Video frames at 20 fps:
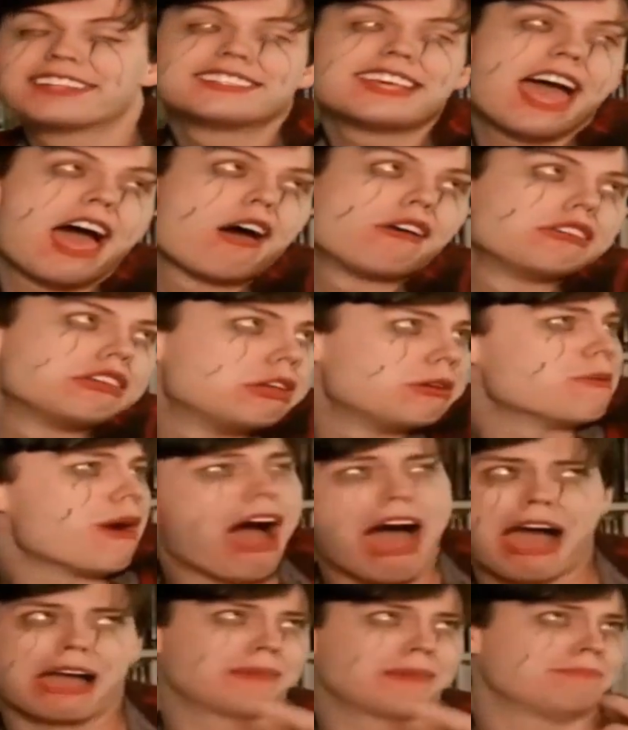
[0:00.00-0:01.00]
love to see you
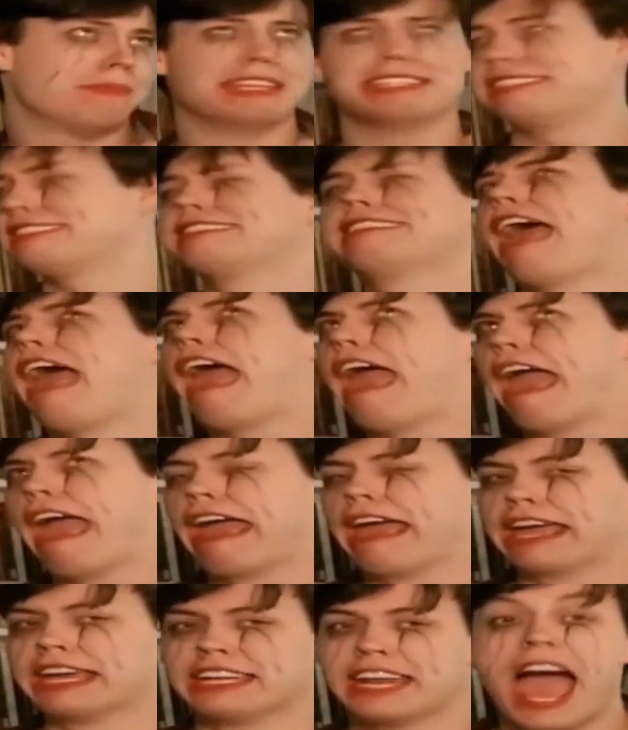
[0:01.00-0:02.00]
like push it
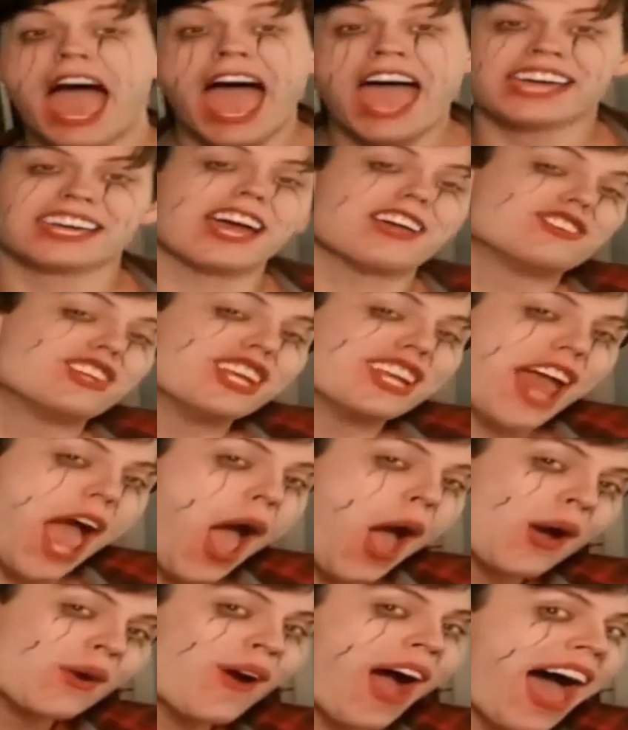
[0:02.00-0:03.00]
further conceptually
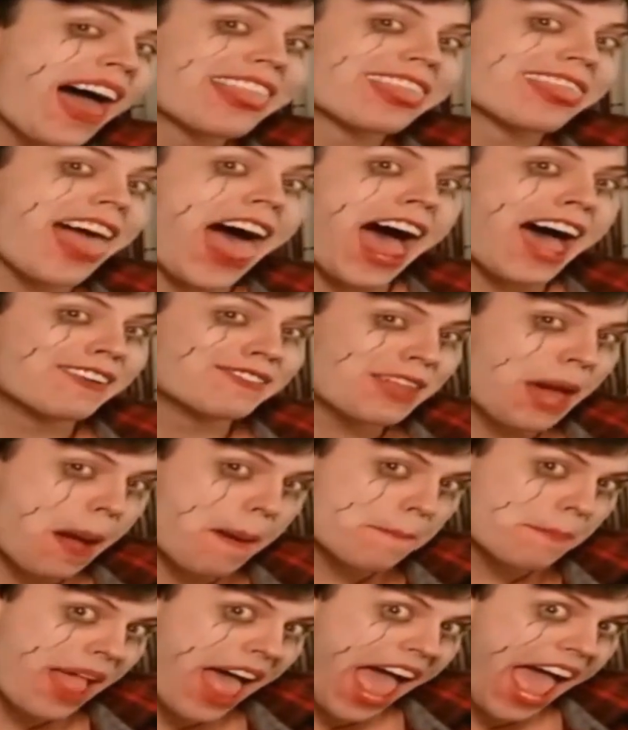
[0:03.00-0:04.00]
in the future, go bigger
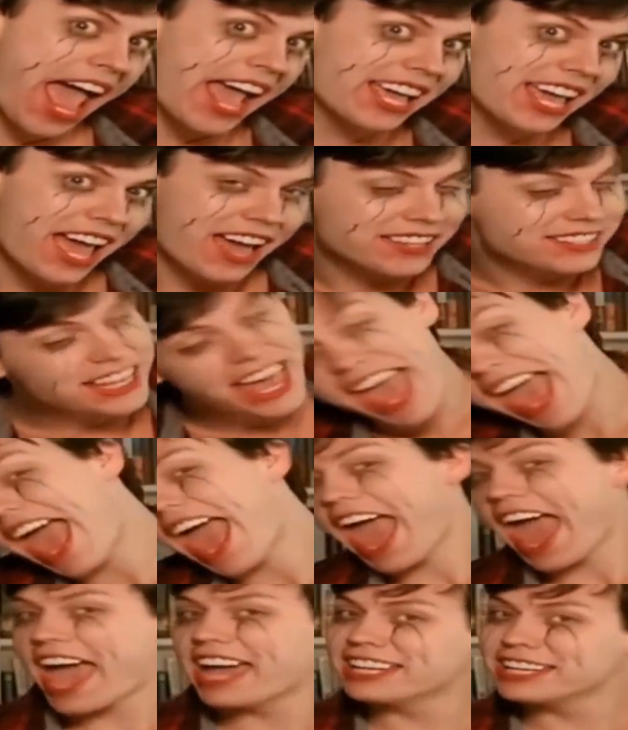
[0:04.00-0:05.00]
with concepts. I
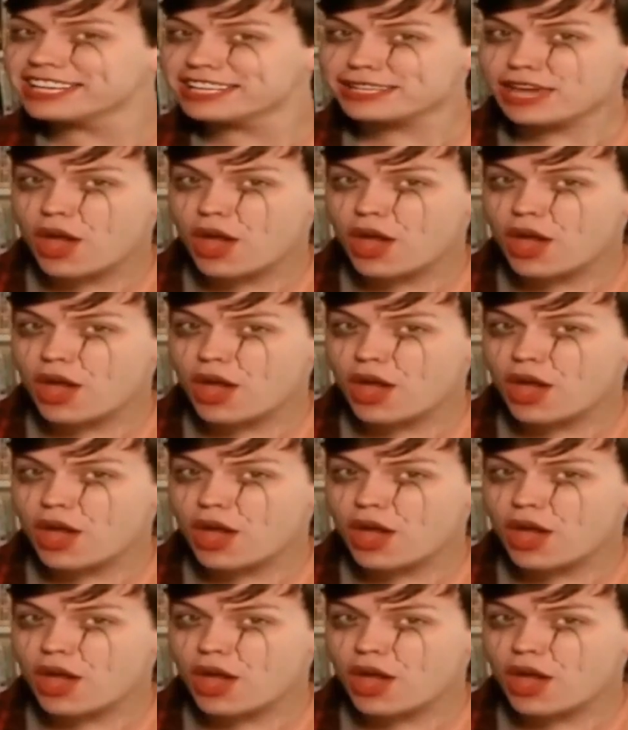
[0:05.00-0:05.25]
like